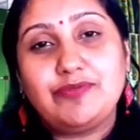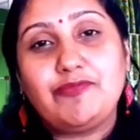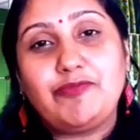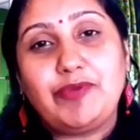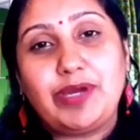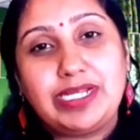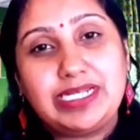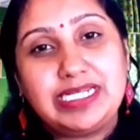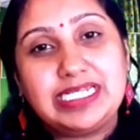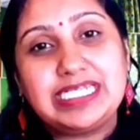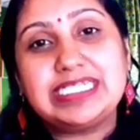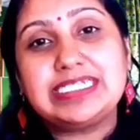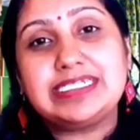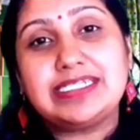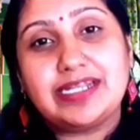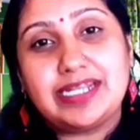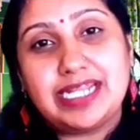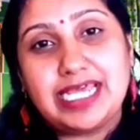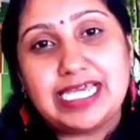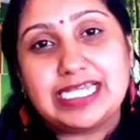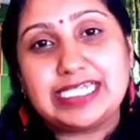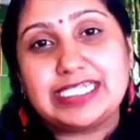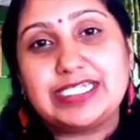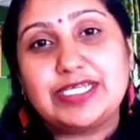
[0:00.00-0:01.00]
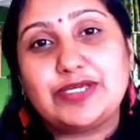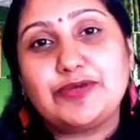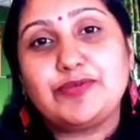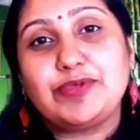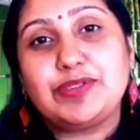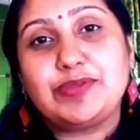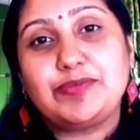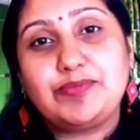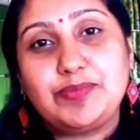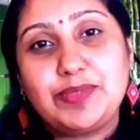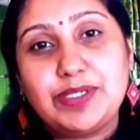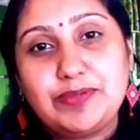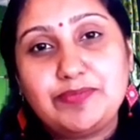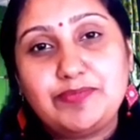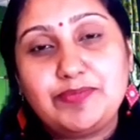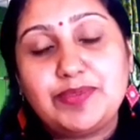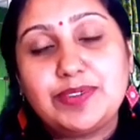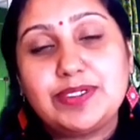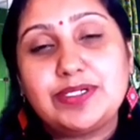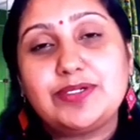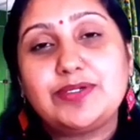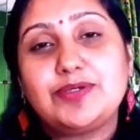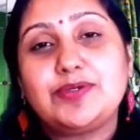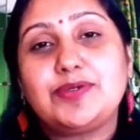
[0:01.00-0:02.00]
while interacting with
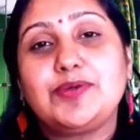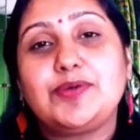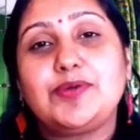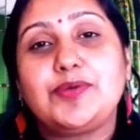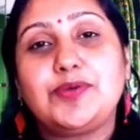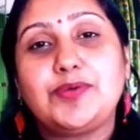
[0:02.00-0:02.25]
people